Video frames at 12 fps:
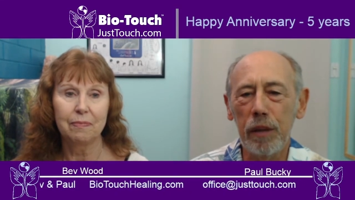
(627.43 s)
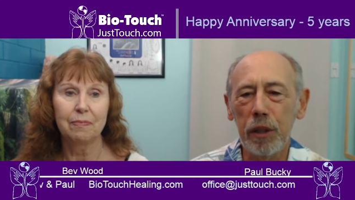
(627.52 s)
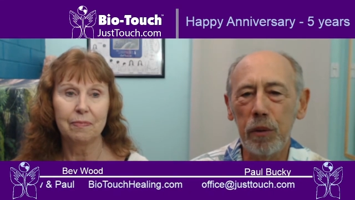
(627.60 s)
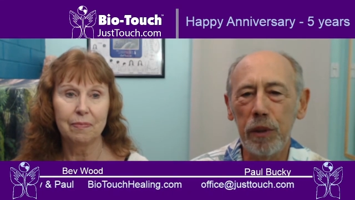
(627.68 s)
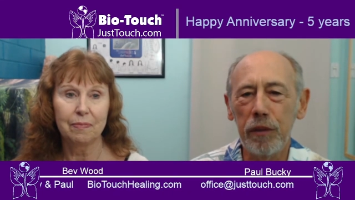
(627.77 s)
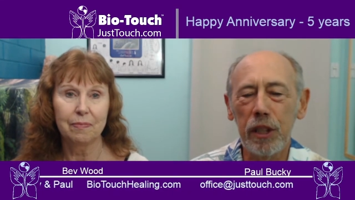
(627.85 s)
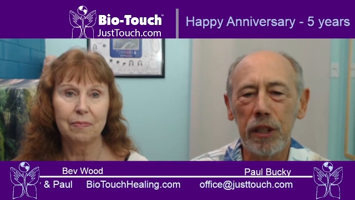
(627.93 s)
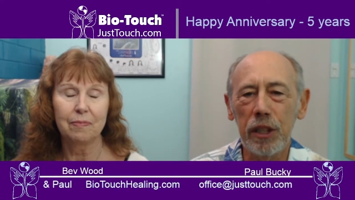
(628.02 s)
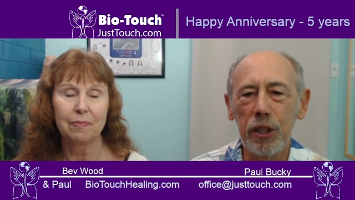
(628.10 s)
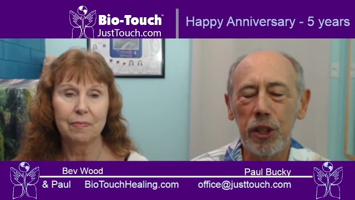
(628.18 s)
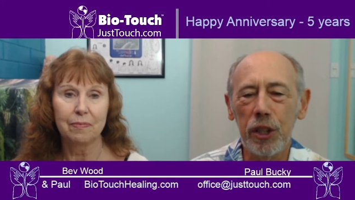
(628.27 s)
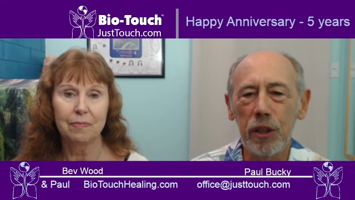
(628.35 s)
Speaker 1: that we've done
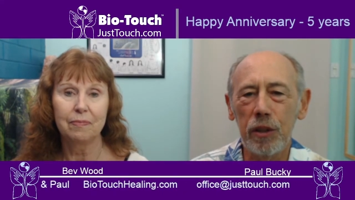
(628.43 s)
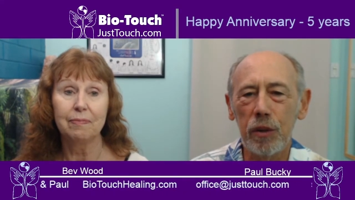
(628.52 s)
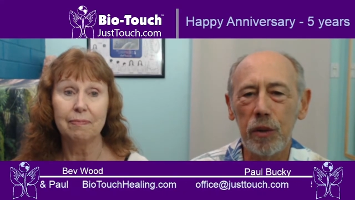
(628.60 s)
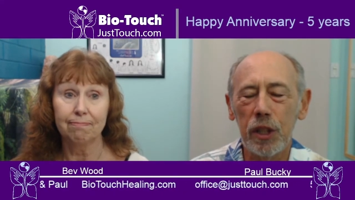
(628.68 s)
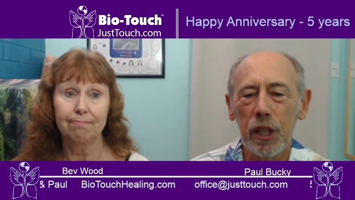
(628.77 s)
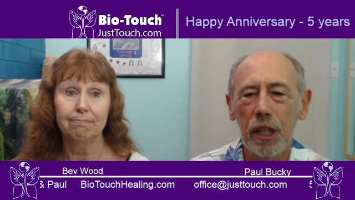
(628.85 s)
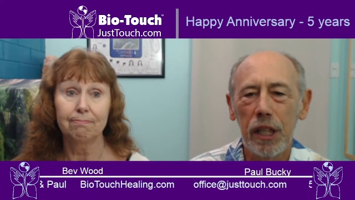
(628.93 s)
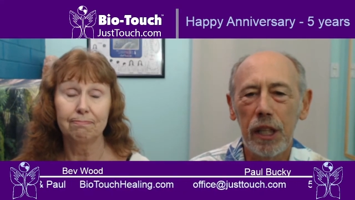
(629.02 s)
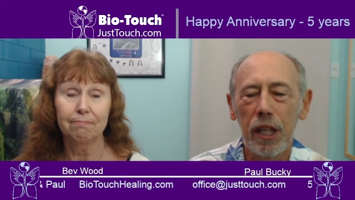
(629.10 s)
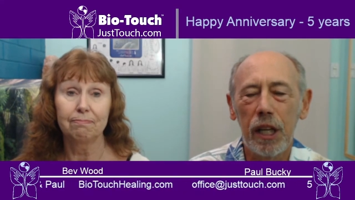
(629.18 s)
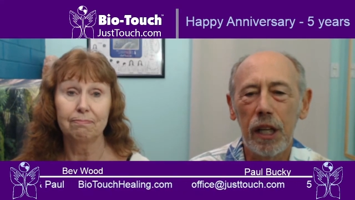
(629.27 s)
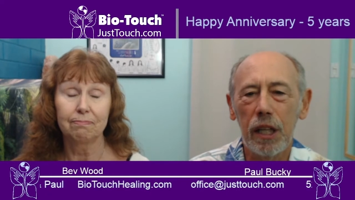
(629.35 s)
these shows.
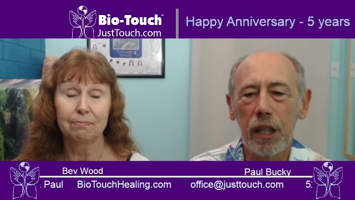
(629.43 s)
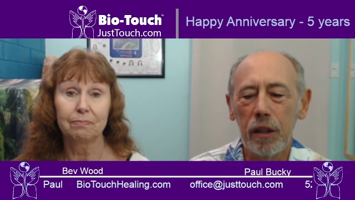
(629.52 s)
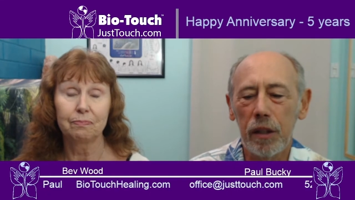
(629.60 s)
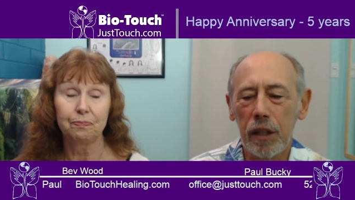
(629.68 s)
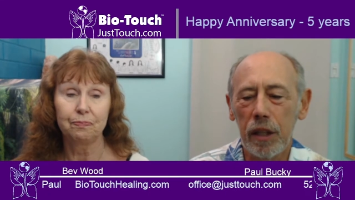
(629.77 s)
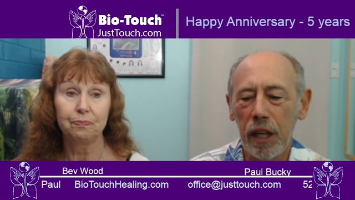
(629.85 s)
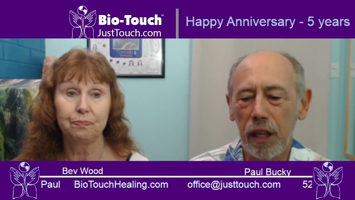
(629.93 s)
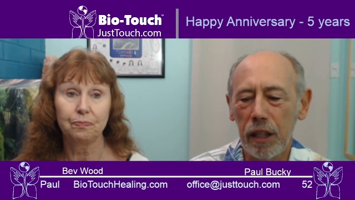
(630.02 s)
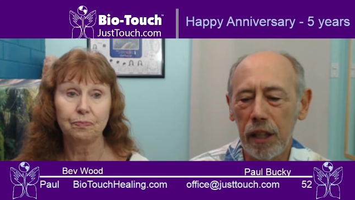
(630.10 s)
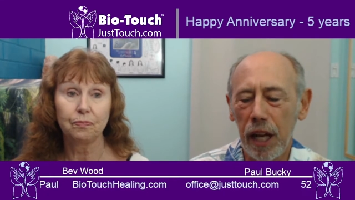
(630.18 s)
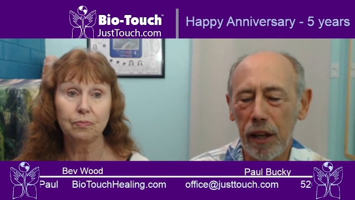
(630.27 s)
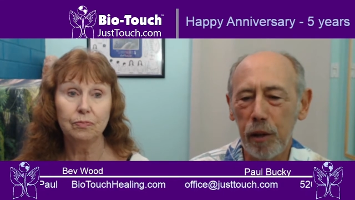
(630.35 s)

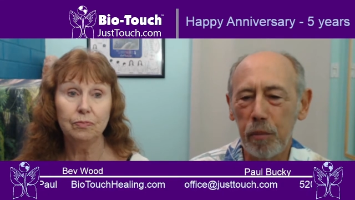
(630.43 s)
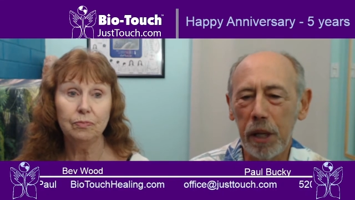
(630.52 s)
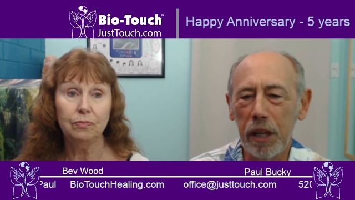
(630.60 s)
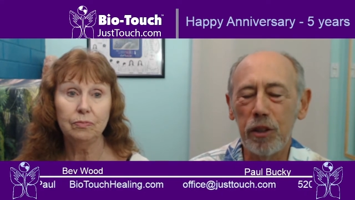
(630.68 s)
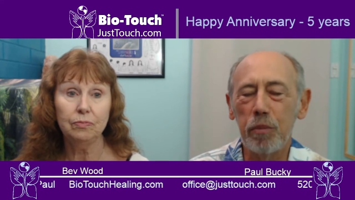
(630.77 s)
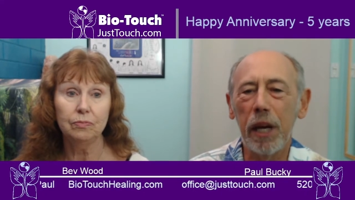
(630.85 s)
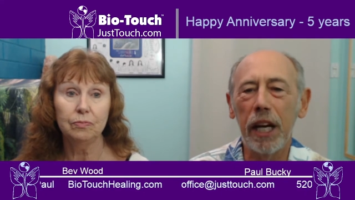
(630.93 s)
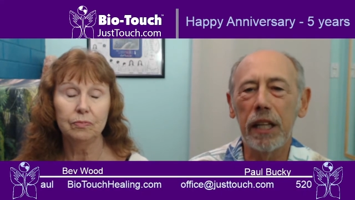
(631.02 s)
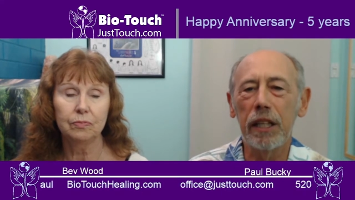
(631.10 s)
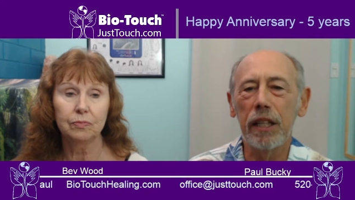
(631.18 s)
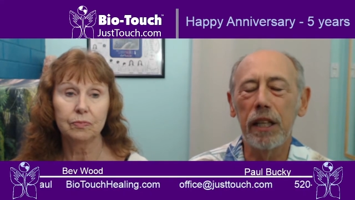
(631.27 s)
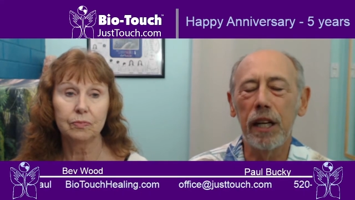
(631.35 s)
And now that Bev's
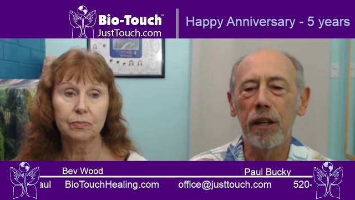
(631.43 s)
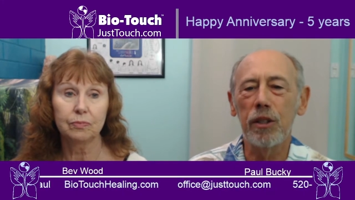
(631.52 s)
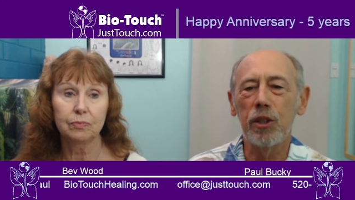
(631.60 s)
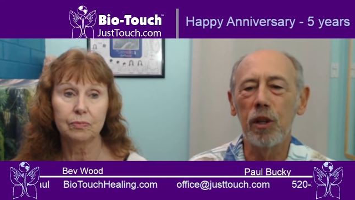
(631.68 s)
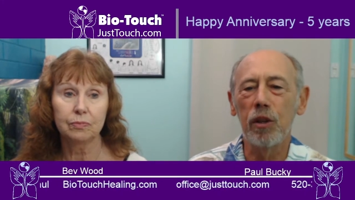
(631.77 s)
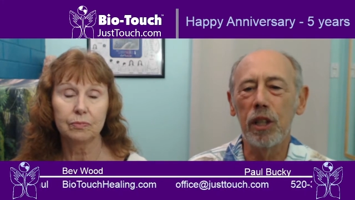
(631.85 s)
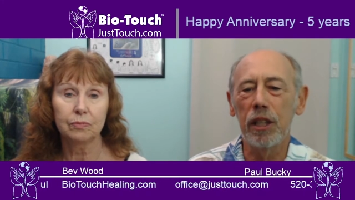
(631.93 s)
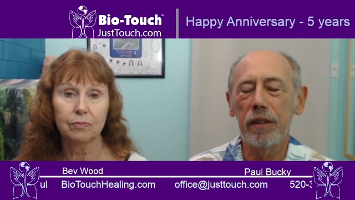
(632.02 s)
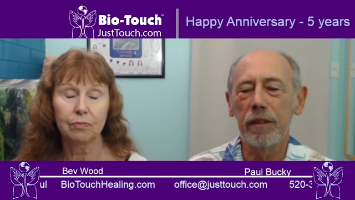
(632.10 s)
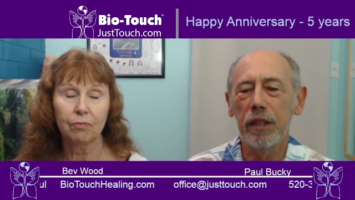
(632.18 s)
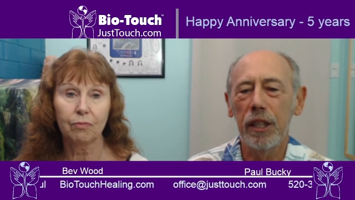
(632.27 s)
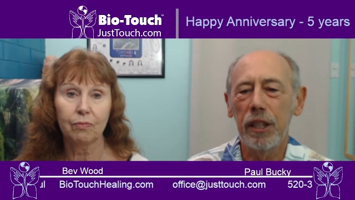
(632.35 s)
back in Arizona,
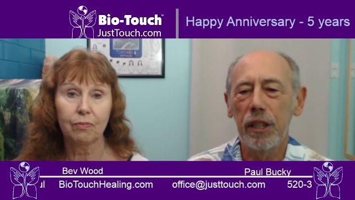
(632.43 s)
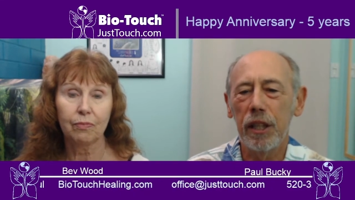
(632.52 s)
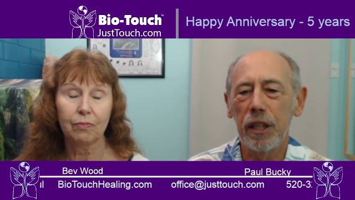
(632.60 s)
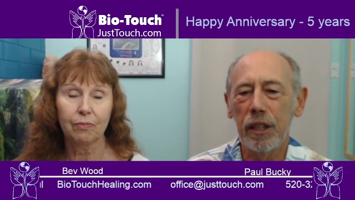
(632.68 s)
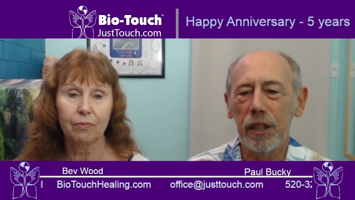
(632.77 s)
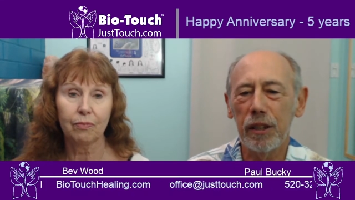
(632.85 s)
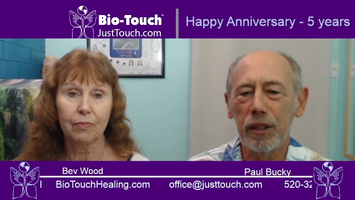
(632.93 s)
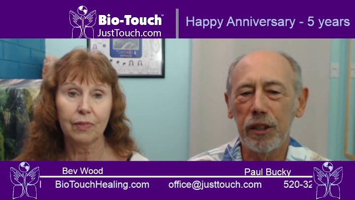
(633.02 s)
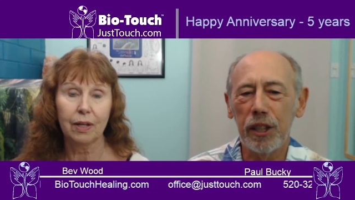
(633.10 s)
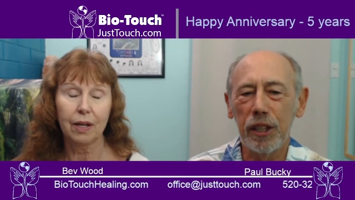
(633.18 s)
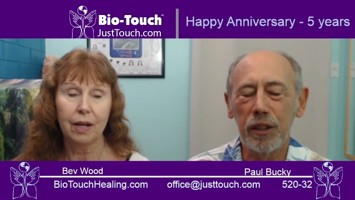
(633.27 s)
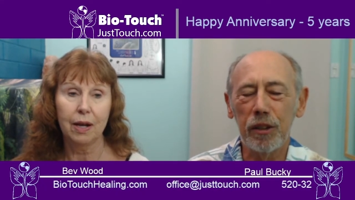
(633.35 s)

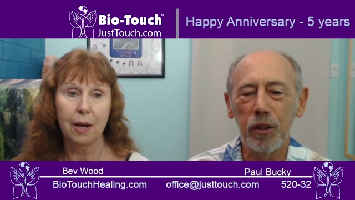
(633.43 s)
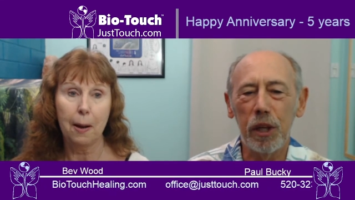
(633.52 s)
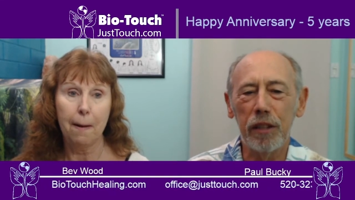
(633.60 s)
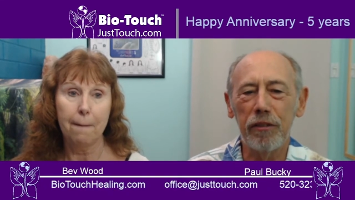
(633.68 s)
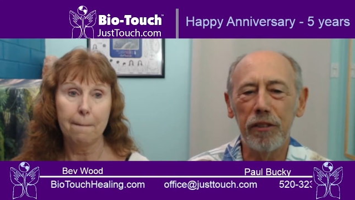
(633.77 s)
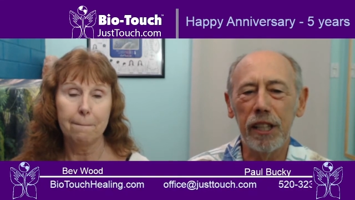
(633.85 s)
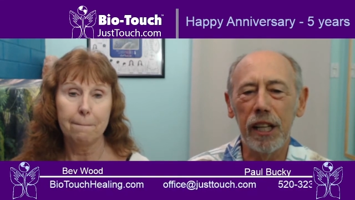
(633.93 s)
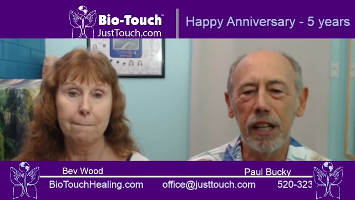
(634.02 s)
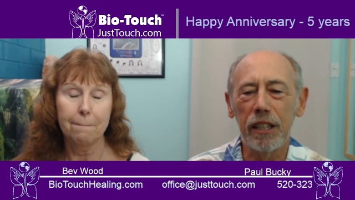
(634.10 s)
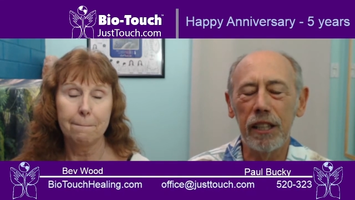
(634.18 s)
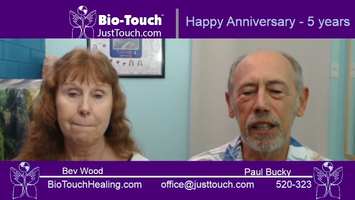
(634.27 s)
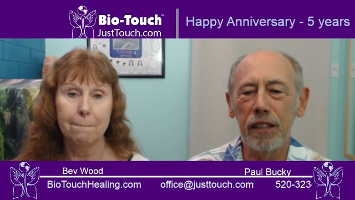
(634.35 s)
She hasn't quite figured
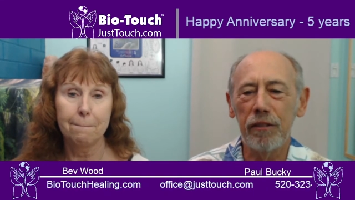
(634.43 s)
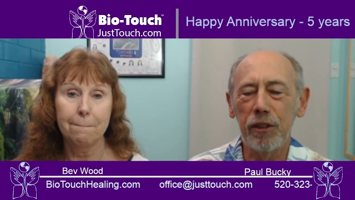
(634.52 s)
out yet. If